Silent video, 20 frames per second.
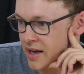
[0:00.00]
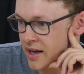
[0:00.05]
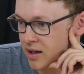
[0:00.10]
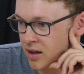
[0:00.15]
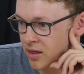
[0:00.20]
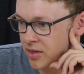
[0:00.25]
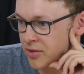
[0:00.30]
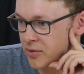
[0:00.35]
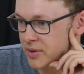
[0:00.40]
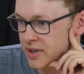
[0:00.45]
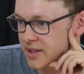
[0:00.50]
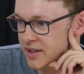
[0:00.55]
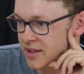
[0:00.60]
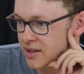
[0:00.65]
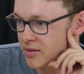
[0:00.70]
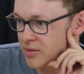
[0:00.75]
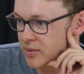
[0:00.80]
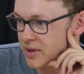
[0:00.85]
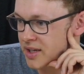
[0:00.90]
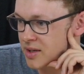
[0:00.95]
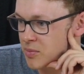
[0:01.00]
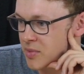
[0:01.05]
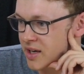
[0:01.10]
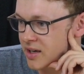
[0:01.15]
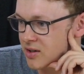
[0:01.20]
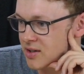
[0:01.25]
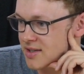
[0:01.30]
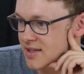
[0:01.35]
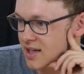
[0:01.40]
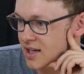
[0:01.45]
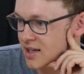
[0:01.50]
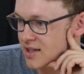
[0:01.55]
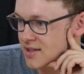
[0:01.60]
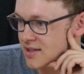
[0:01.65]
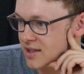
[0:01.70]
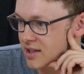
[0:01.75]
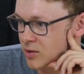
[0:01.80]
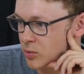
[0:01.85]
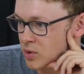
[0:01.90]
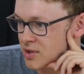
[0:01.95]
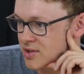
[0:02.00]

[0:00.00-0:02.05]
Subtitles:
L3D 3D Makers asking,